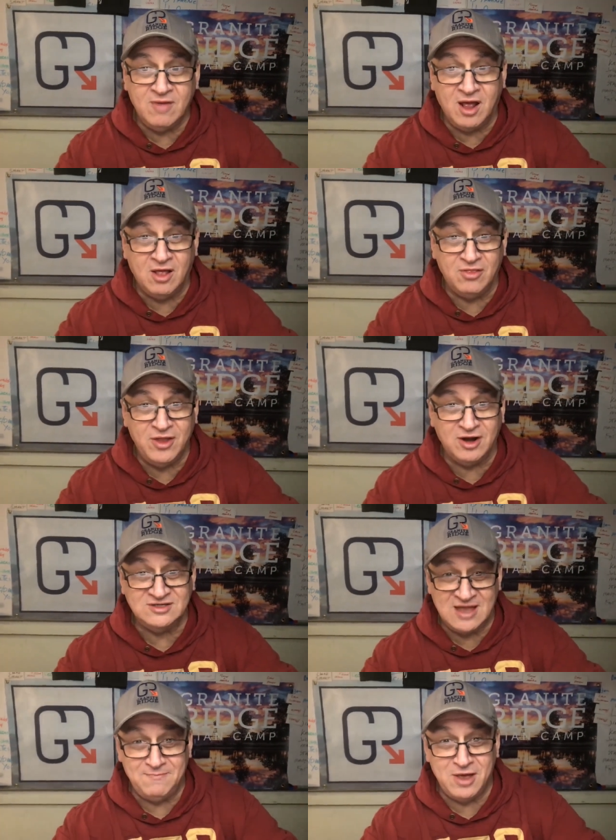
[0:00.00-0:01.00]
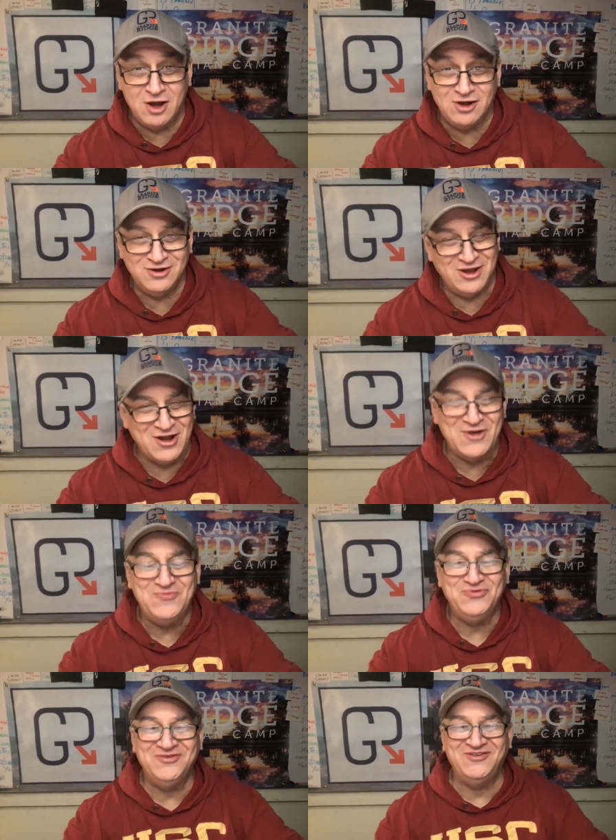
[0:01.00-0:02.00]
Oh, there it is. That better, you
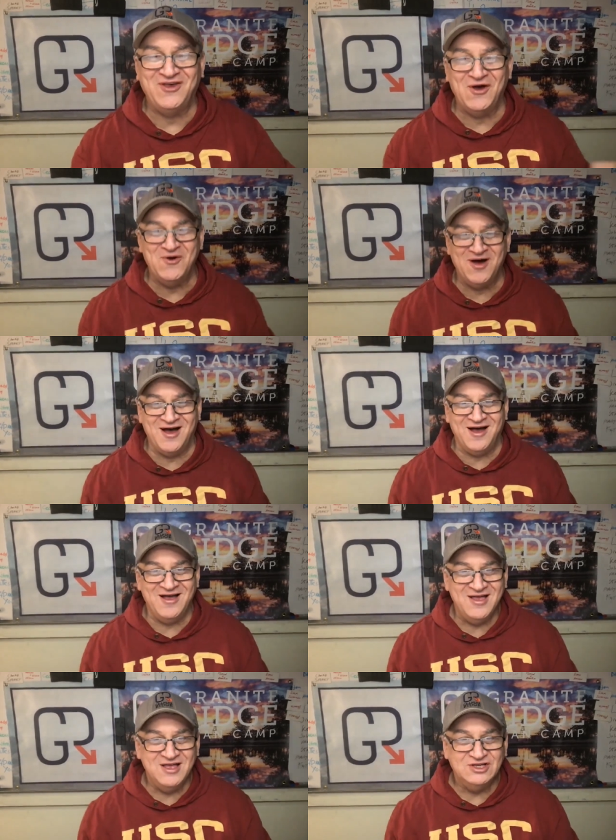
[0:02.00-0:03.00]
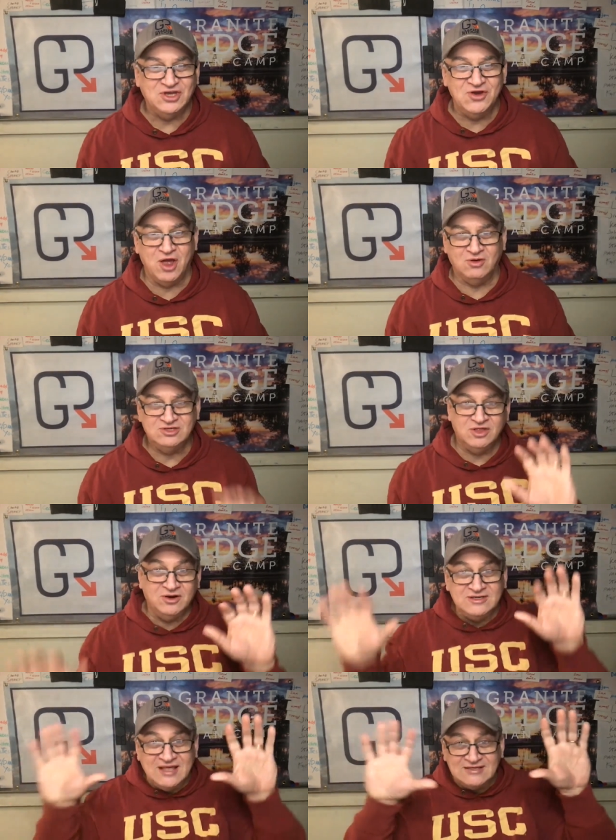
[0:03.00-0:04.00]
know. So uh so no, so
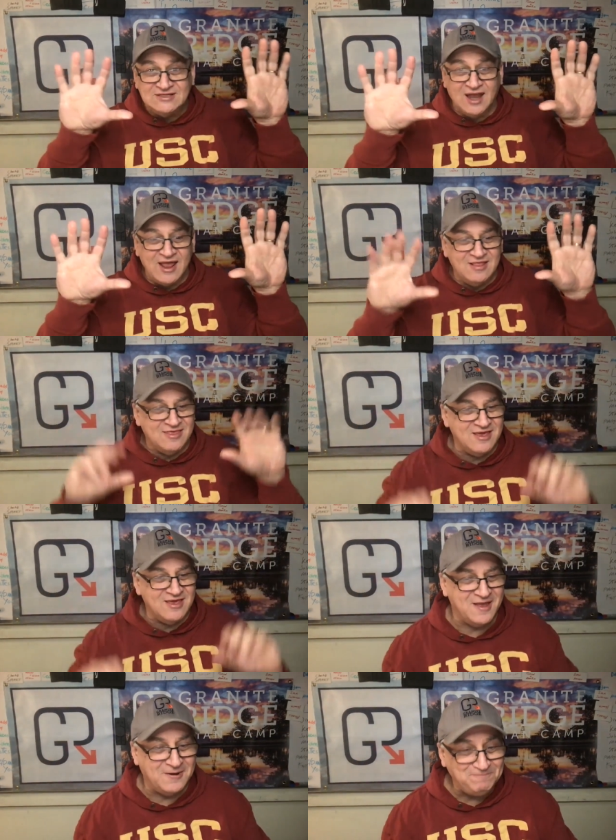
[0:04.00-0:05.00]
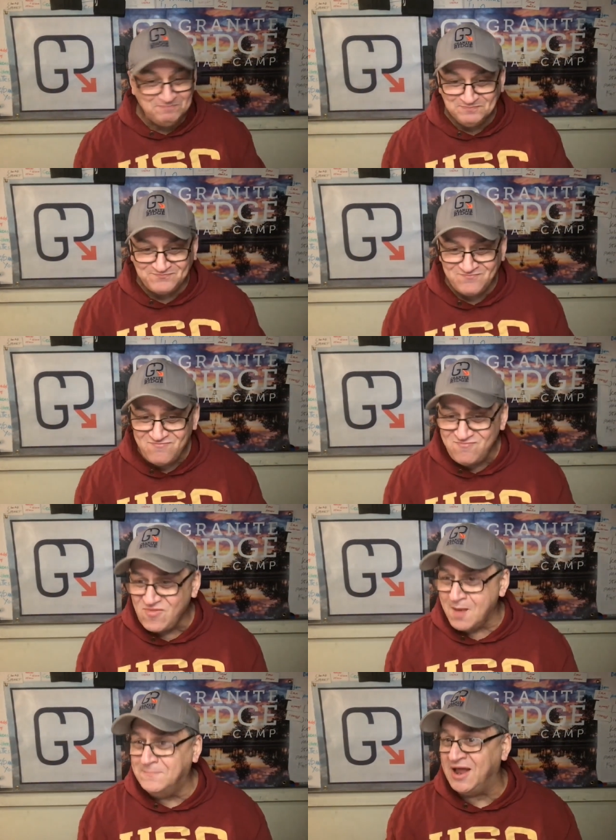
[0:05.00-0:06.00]
there is that slight thing there.
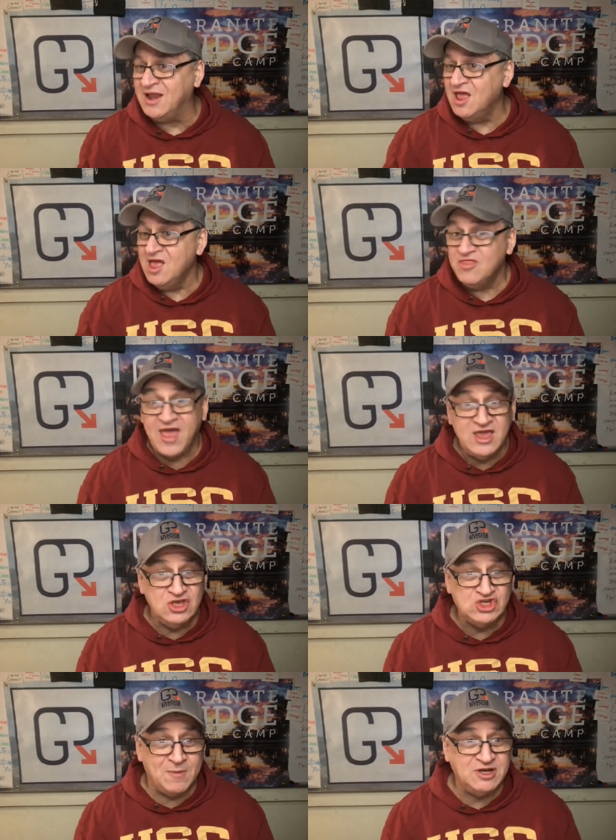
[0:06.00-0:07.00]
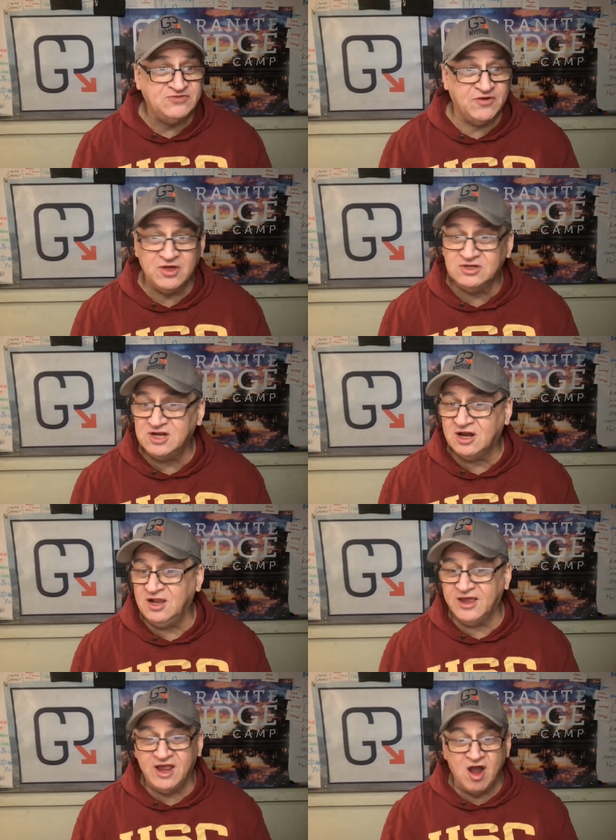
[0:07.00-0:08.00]
But thank you so much for those that are
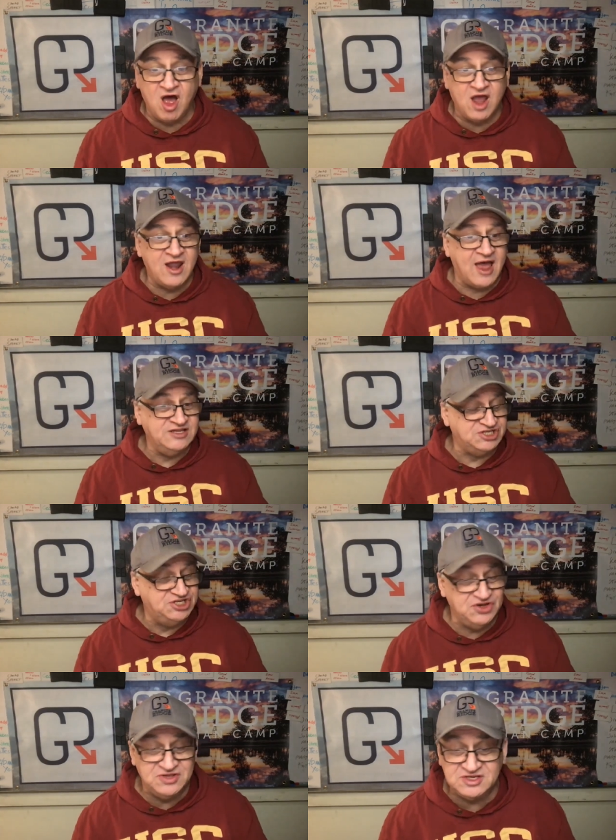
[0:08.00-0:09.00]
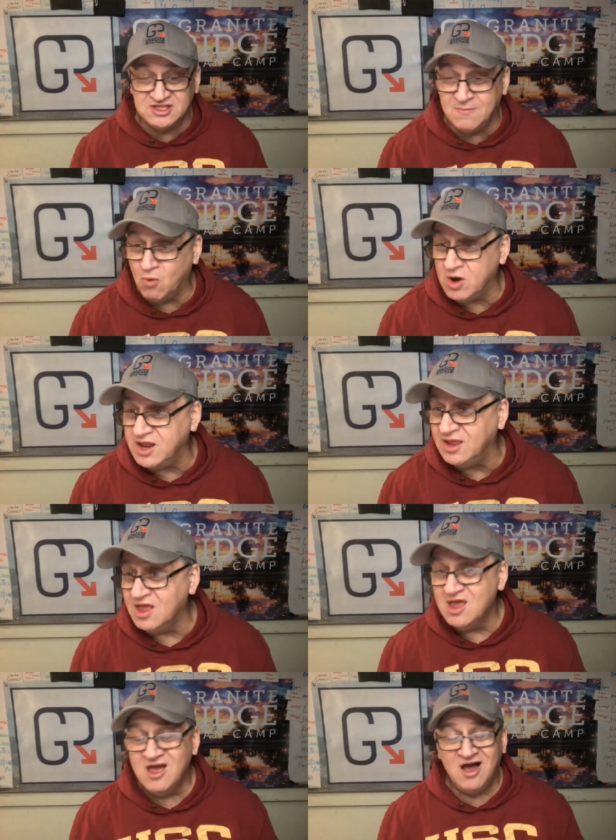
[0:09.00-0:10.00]
clicking on. I just do this in the morning
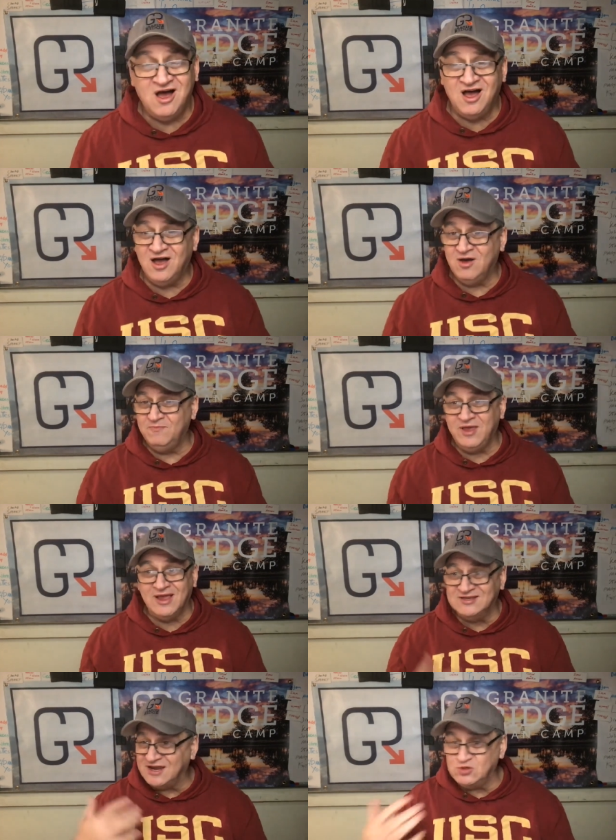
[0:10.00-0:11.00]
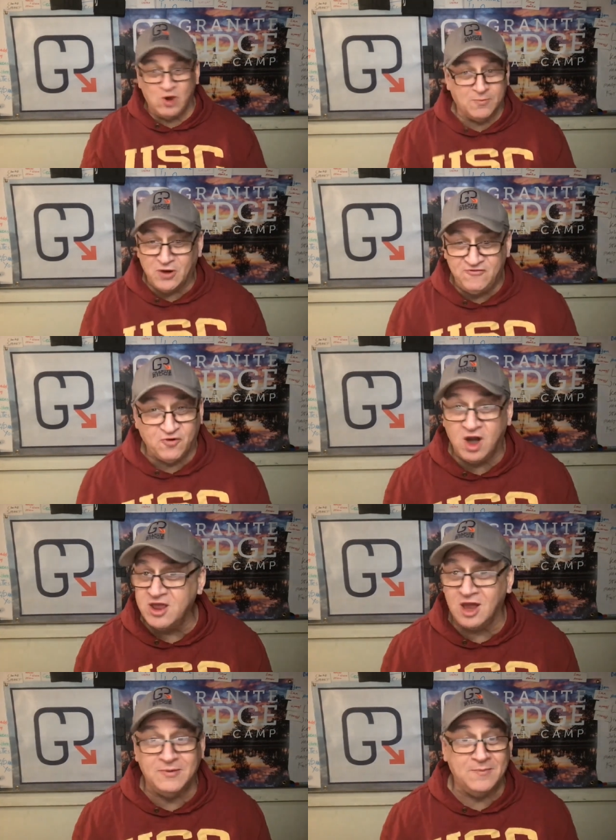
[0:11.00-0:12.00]
uh, because I just want to pray for our
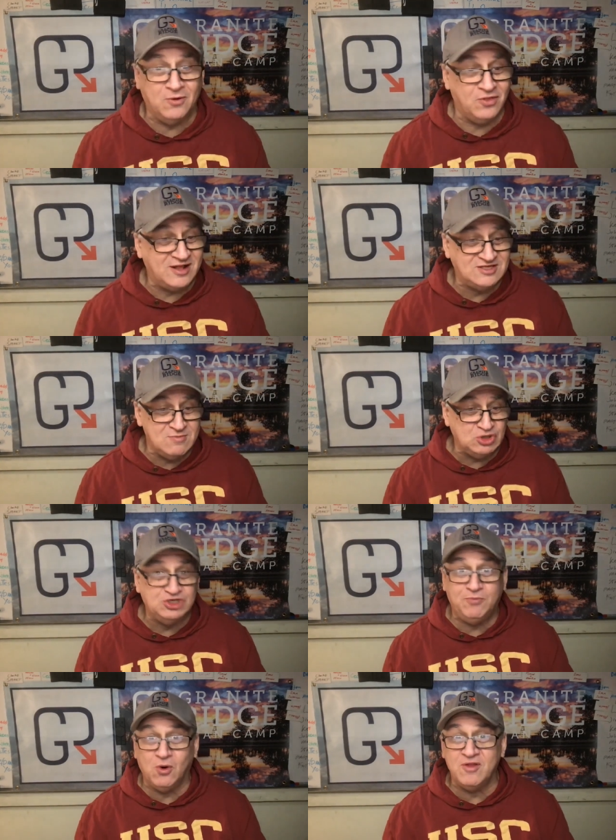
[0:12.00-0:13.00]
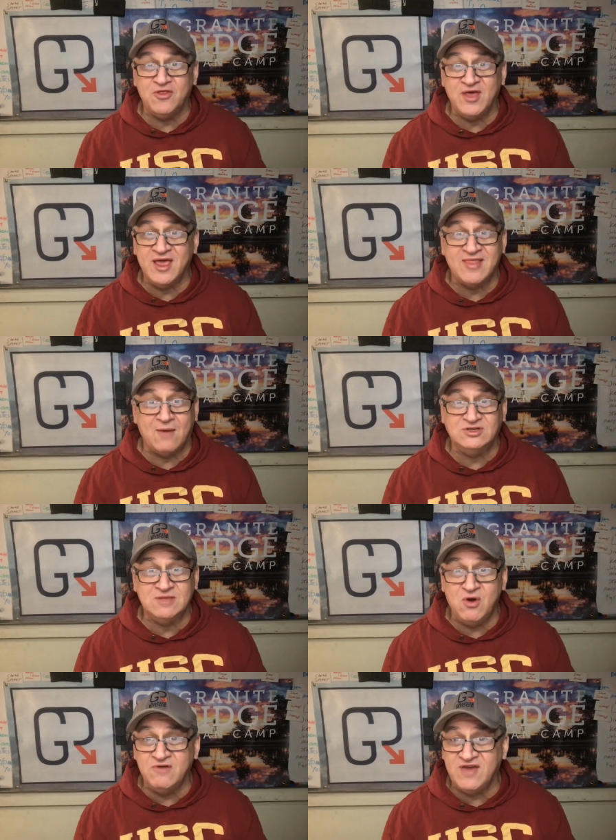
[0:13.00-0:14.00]
young people. That's the most important thing. That was the
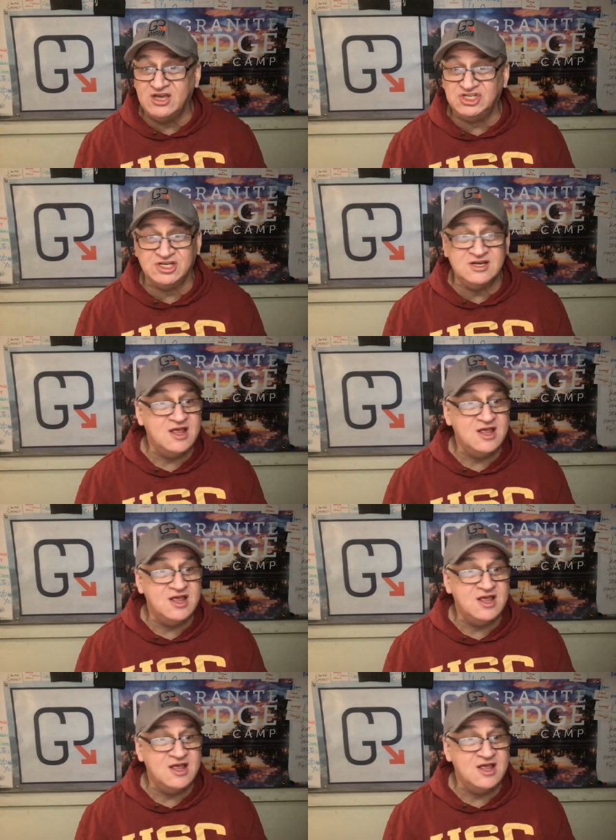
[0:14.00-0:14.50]
motivation.